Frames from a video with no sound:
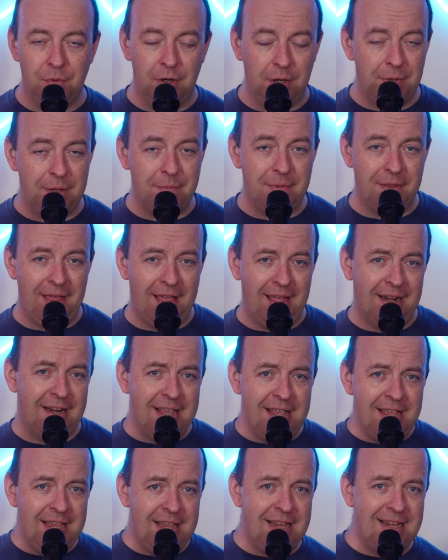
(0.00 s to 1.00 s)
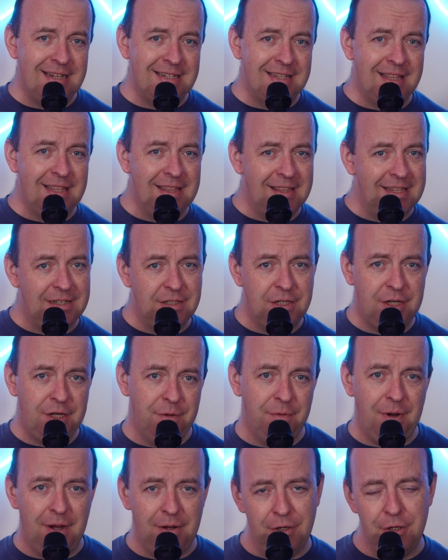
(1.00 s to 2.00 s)
What I mean by that is that the
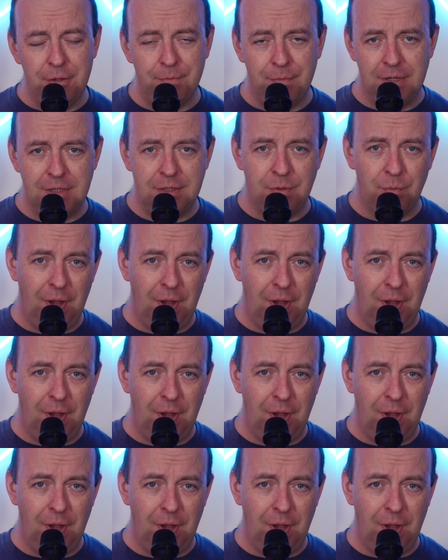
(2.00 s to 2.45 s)
two loopers,